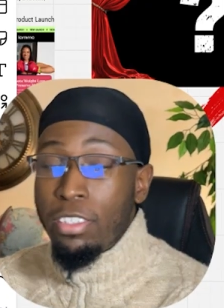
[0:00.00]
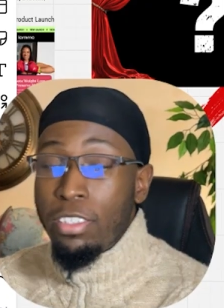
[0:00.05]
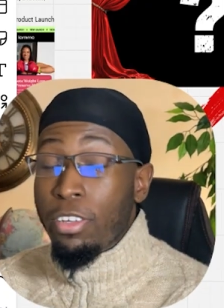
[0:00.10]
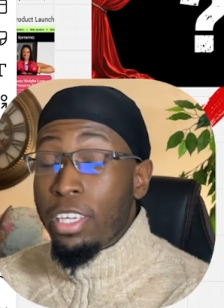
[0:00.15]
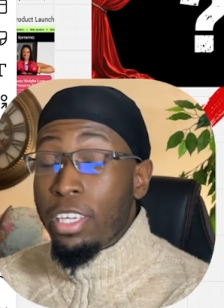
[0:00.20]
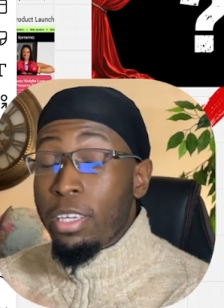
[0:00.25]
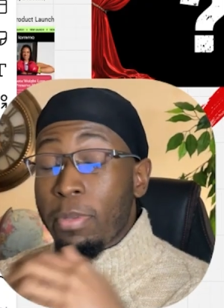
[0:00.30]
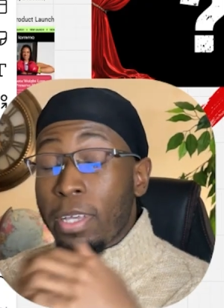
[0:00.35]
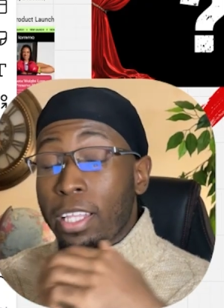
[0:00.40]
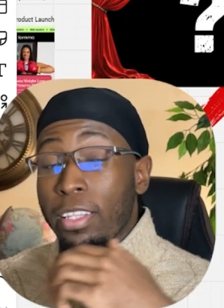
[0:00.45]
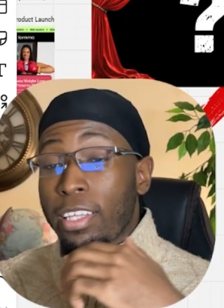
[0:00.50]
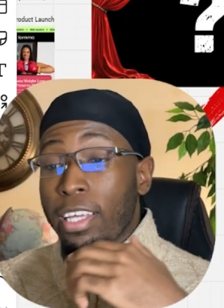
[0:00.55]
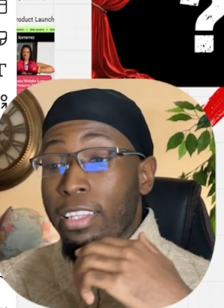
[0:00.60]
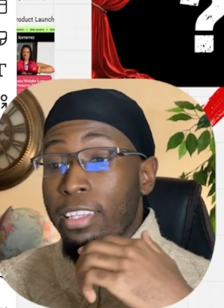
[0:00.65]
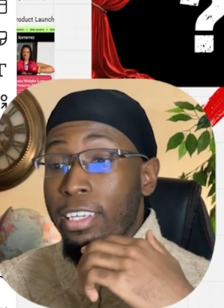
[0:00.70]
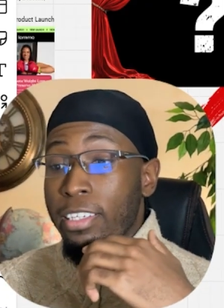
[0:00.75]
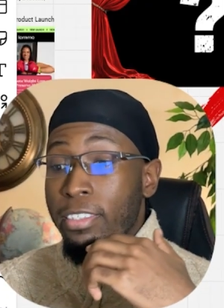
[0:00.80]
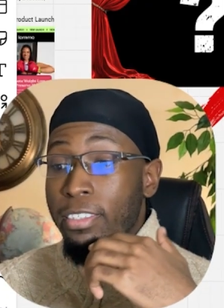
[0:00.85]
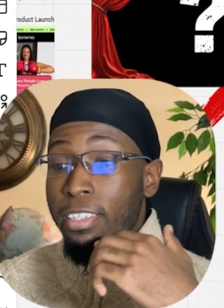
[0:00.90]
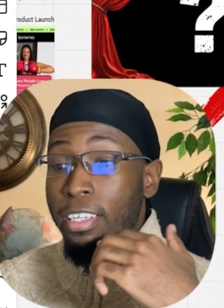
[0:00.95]
the email that
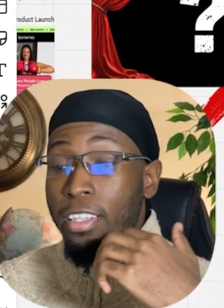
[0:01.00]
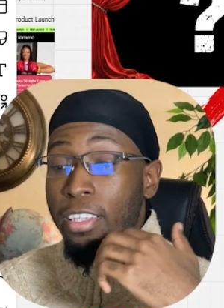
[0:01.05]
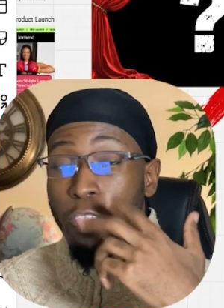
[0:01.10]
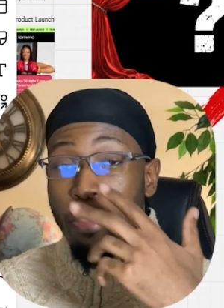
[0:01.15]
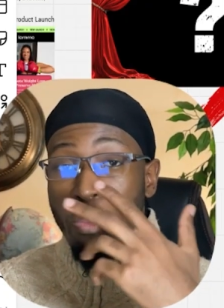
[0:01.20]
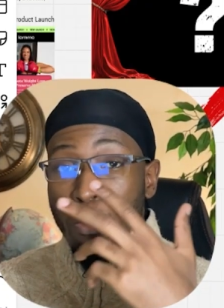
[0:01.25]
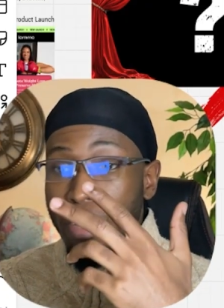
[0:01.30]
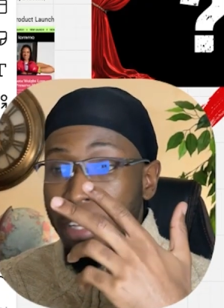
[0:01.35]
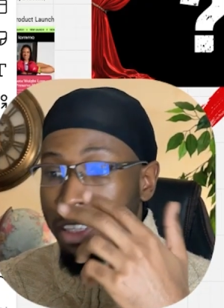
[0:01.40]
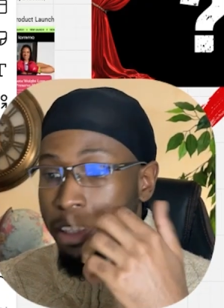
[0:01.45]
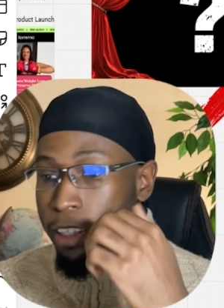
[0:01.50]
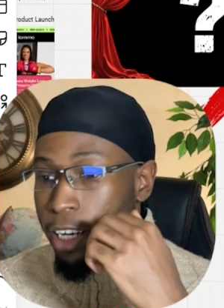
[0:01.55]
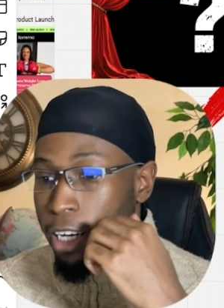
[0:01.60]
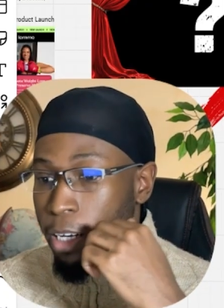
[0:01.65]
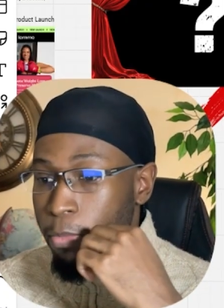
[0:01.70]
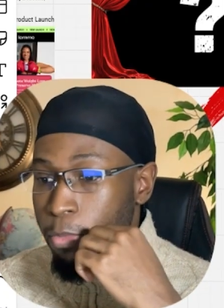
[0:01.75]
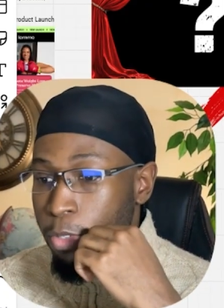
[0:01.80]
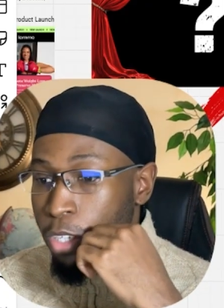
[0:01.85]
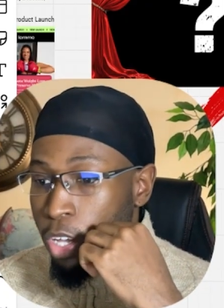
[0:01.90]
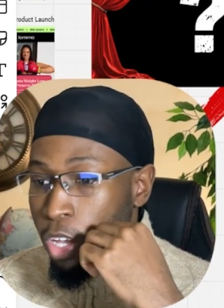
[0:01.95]
they send 3
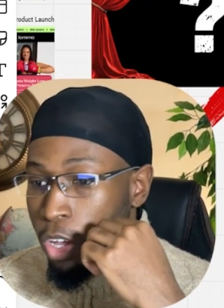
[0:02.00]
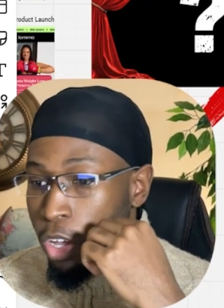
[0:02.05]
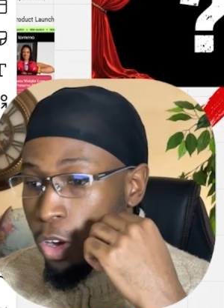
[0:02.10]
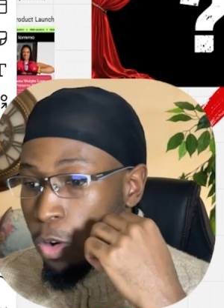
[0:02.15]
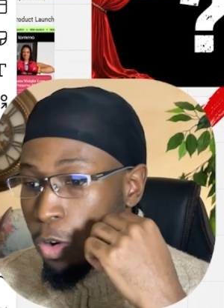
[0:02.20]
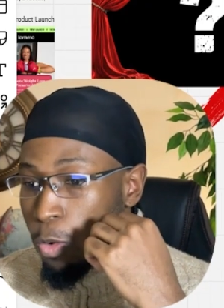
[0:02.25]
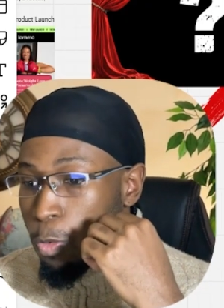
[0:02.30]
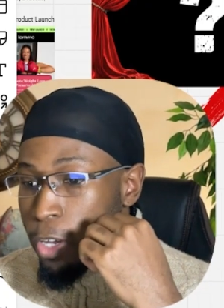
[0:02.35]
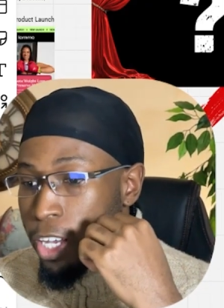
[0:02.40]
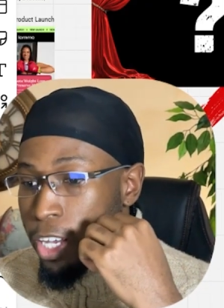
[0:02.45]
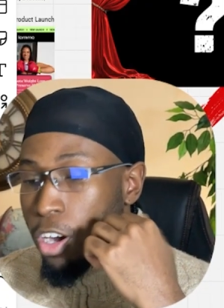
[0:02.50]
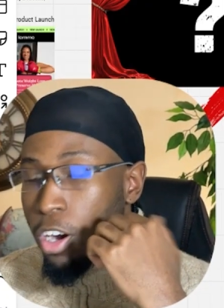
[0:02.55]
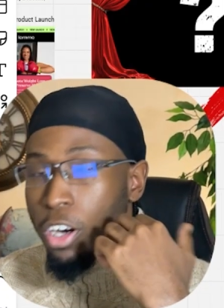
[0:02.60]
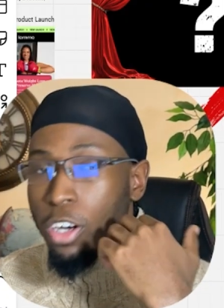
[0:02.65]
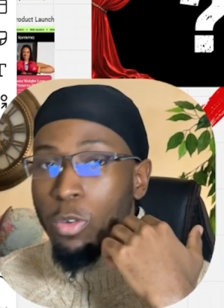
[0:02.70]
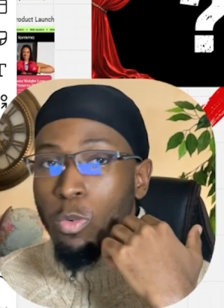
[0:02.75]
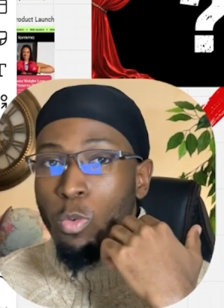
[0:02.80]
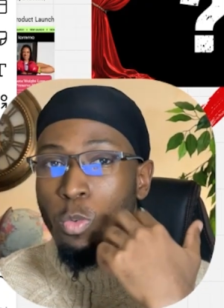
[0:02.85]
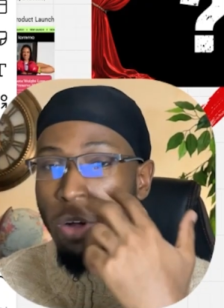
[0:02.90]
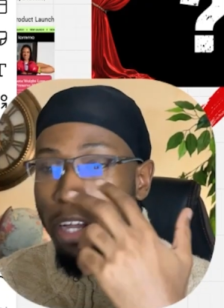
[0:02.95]
times a week,
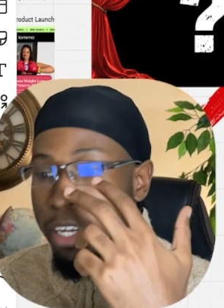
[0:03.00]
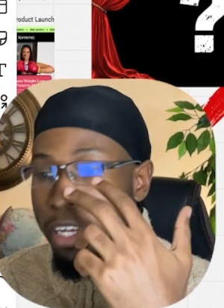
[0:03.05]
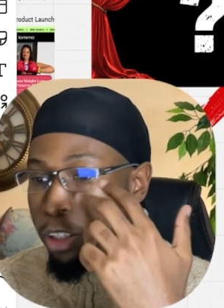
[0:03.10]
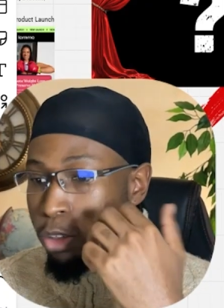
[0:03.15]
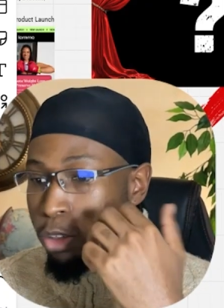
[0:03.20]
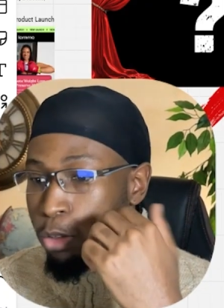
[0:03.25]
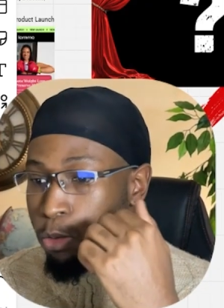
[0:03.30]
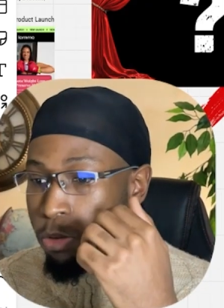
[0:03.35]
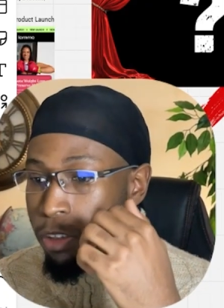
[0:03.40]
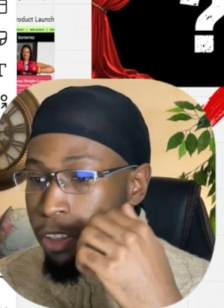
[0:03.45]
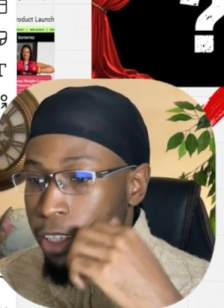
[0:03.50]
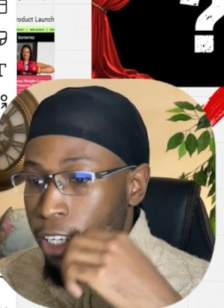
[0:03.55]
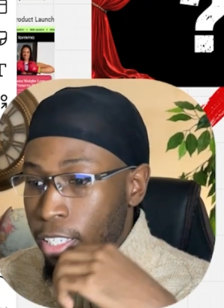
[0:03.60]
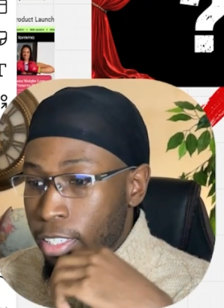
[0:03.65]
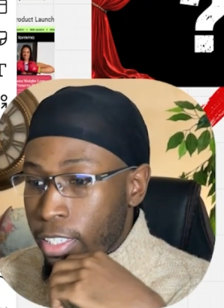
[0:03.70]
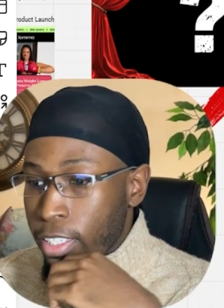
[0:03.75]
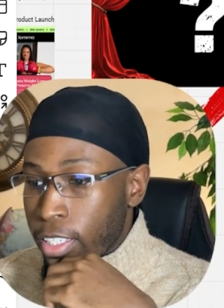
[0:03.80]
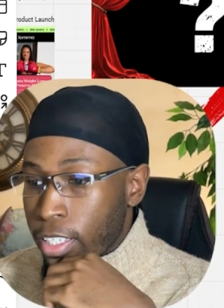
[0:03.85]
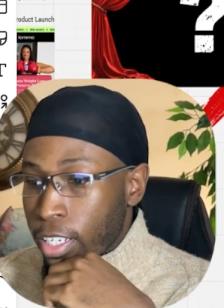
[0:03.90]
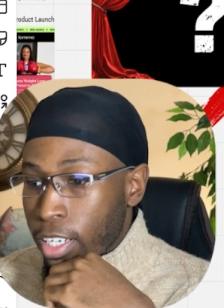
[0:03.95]
are way too
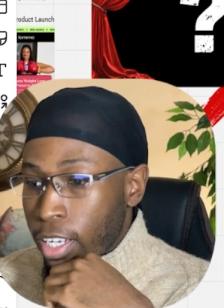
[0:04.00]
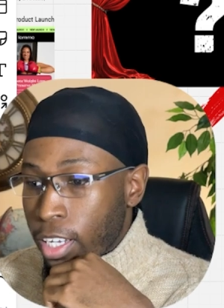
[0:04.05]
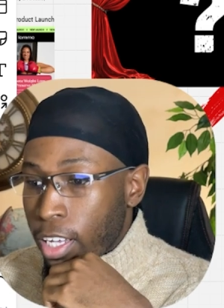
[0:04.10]
salesy,